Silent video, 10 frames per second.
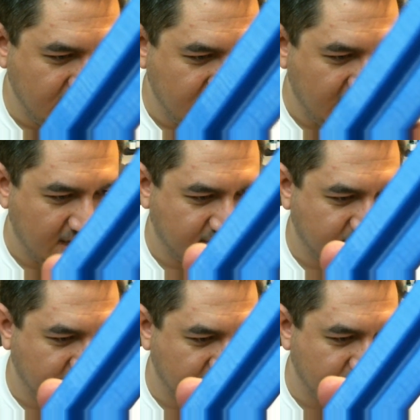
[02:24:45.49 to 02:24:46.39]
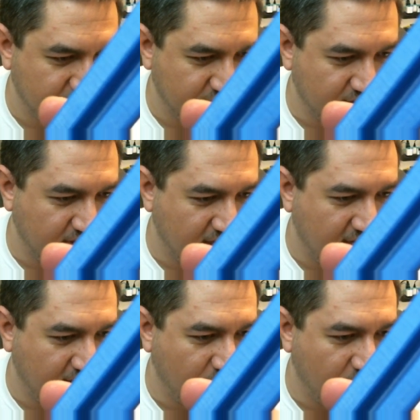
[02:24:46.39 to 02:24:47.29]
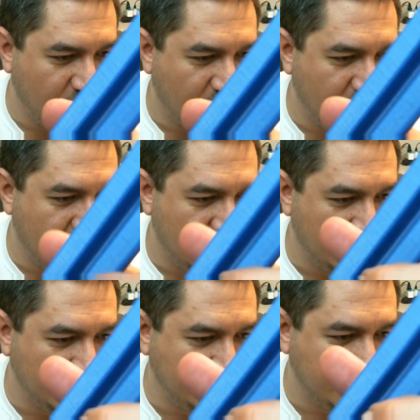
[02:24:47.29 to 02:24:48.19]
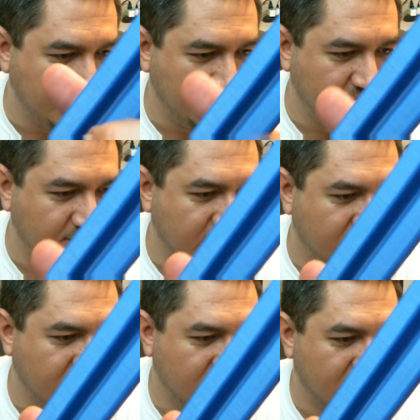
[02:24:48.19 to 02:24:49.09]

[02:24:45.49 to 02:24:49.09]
yeah, see, there's only like 1 or 2,